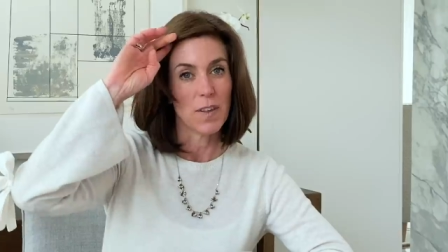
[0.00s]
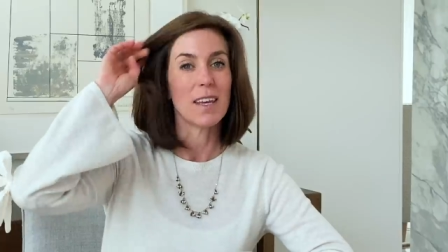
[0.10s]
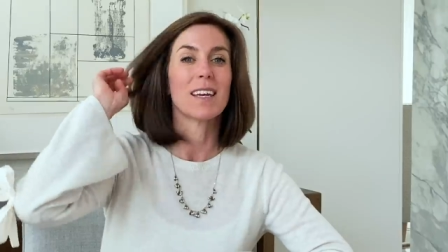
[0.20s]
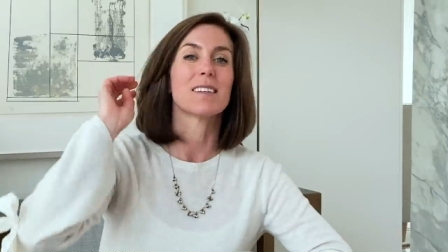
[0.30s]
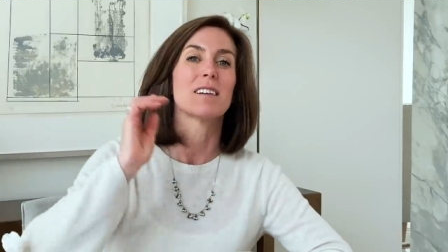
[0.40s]

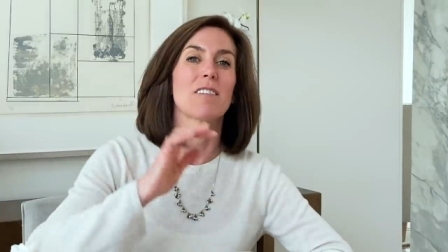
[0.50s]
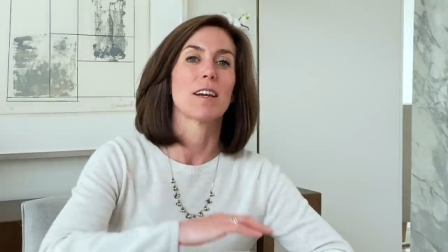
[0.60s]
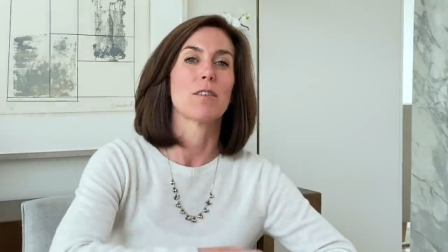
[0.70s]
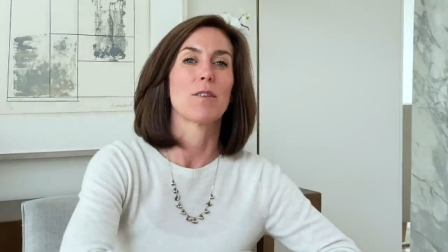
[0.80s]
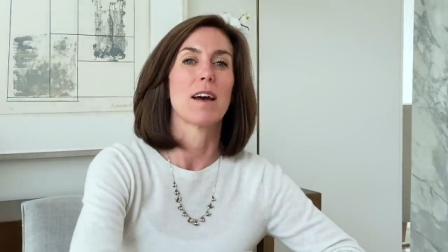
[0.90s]
thinking, Sarah,
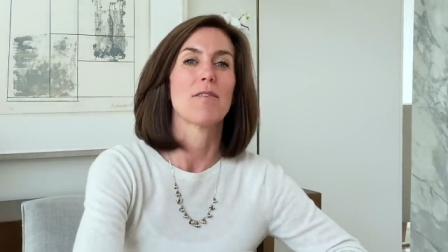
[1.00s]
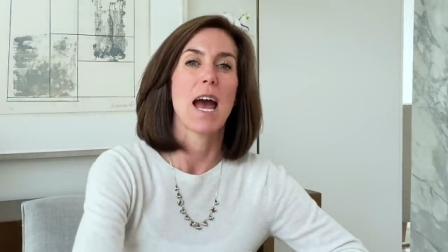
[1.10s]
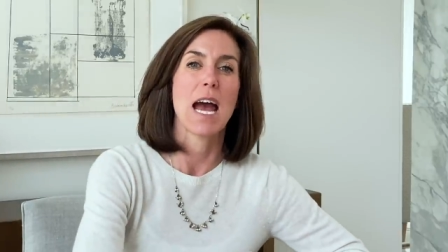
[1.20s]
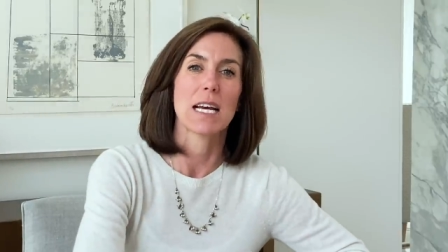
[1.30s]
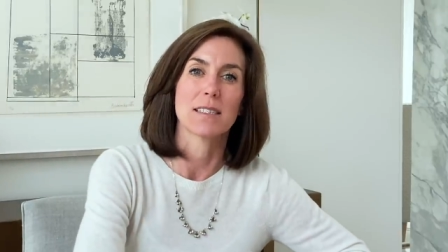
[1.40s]
I don't have
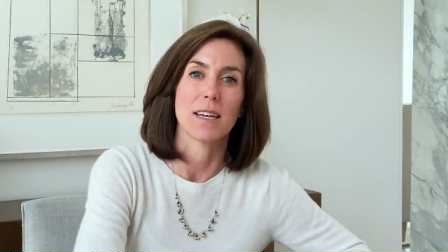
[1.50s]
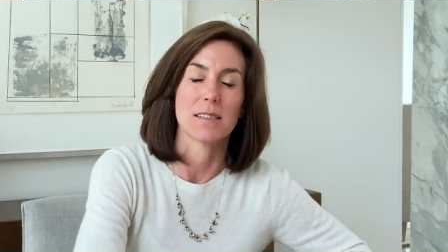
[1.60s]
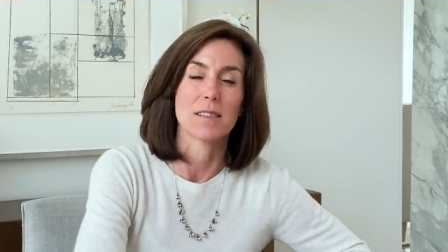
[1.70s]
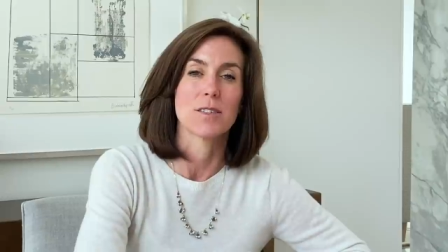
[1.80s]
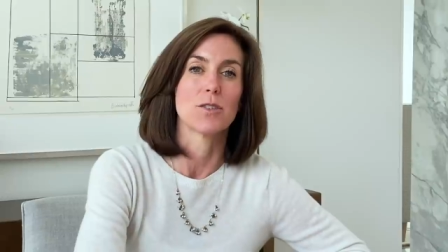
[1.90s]

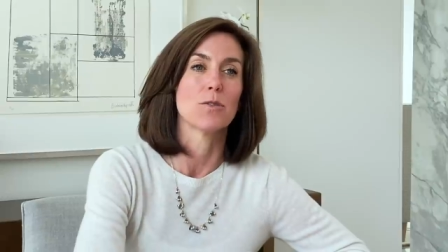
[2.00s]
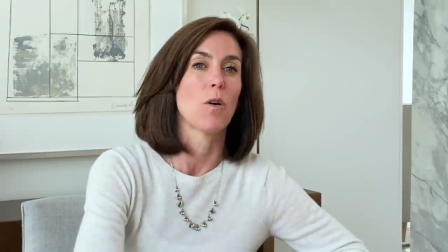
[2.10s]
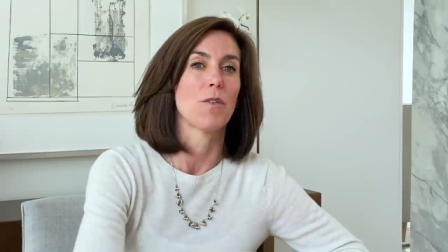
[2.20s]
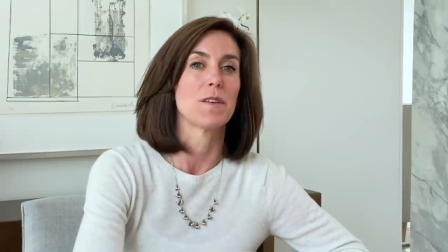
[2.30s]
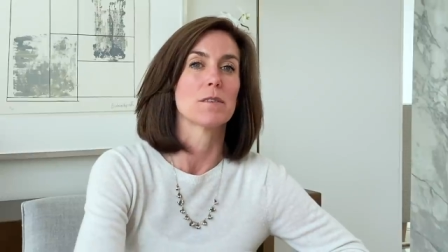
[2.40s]
access to
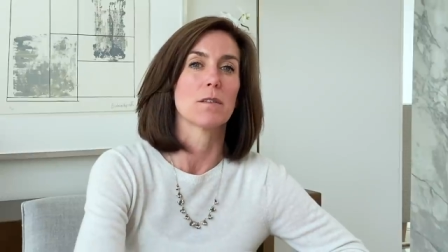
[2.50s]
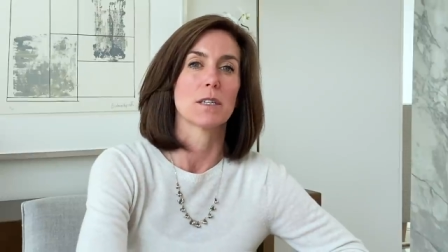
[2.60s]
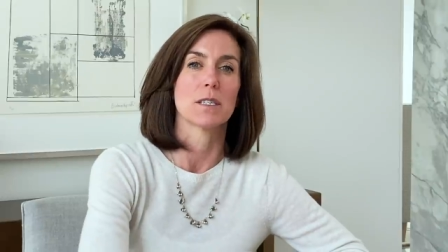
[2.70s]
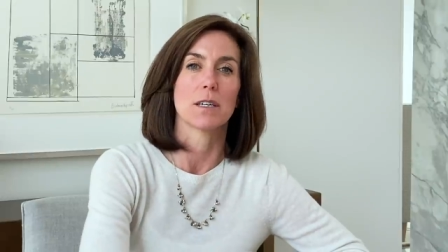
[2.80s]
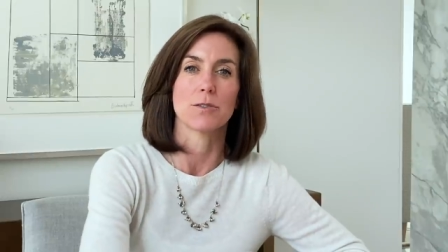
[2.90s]
all these
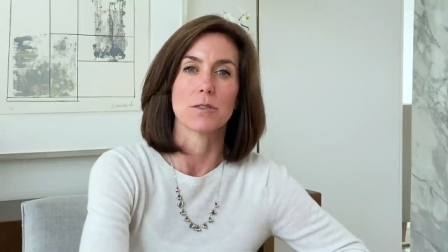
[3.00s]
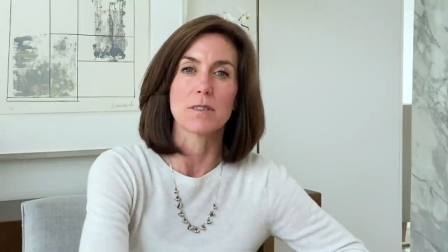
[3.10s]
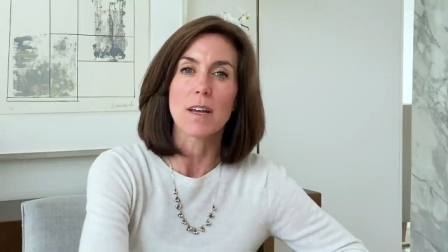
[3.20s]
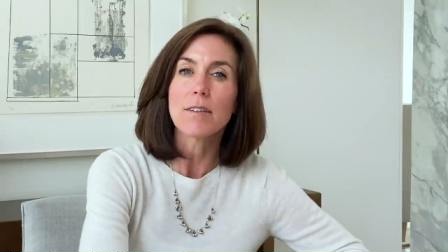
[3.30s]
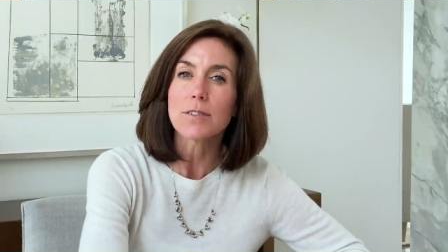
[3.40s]
architectural
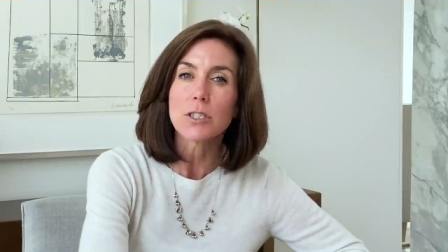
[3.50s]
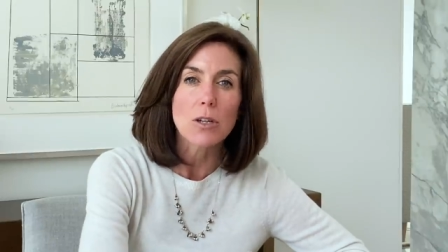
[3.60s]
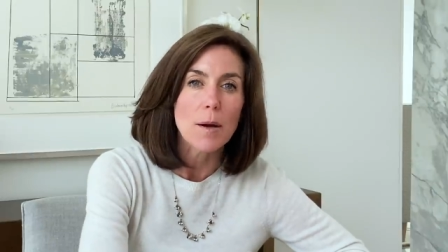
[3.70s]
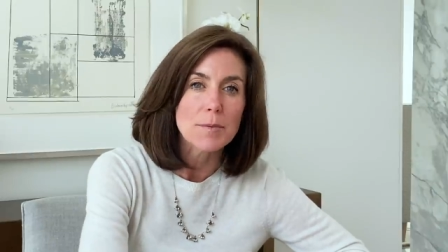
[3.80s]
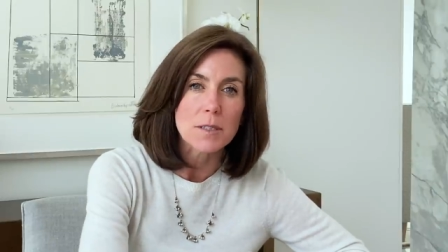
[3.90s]
salvage
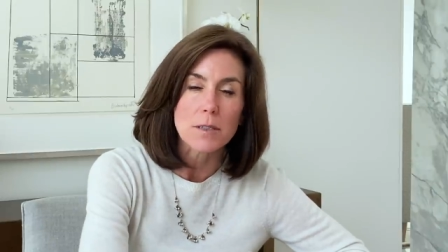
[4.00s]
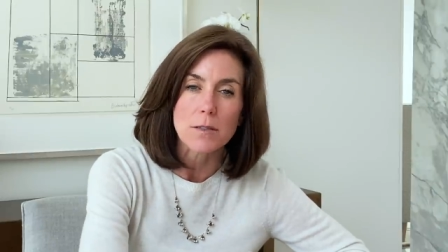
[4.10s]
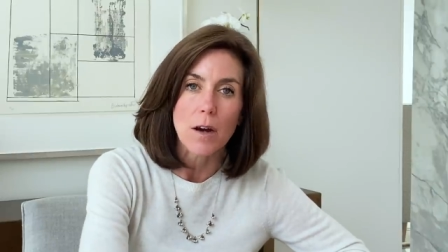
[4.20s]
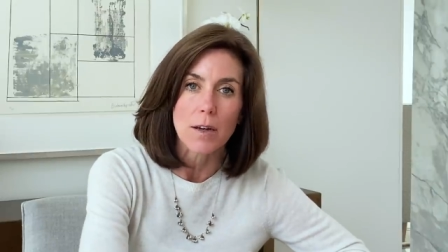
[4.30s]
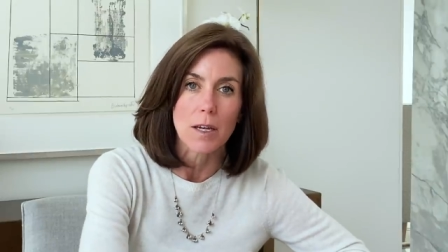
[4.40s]
shops that you're
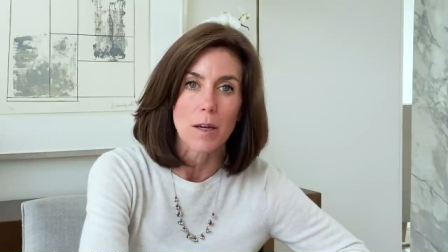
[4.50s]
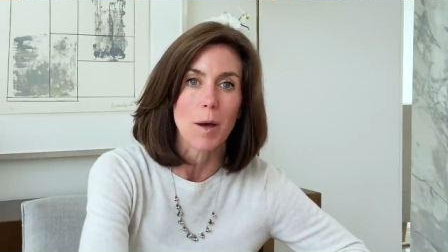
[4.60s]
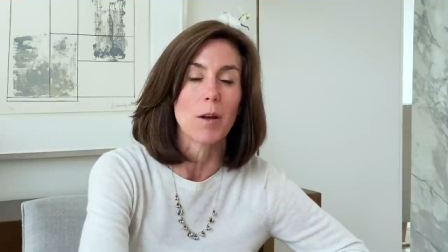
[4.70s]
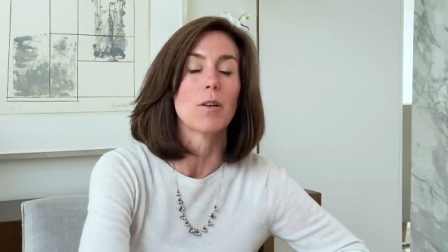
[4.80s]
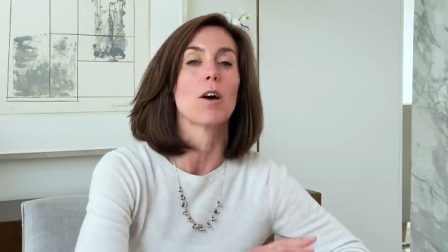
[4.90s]
talking
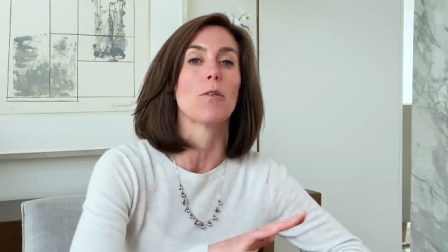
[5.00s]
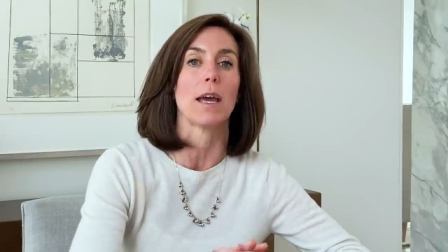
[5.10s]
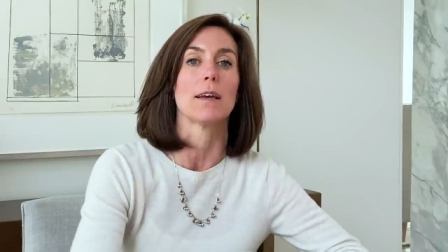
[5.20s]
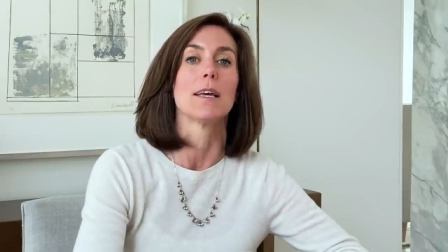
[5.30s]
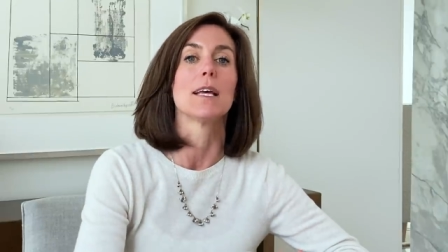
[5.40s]
about. Okay,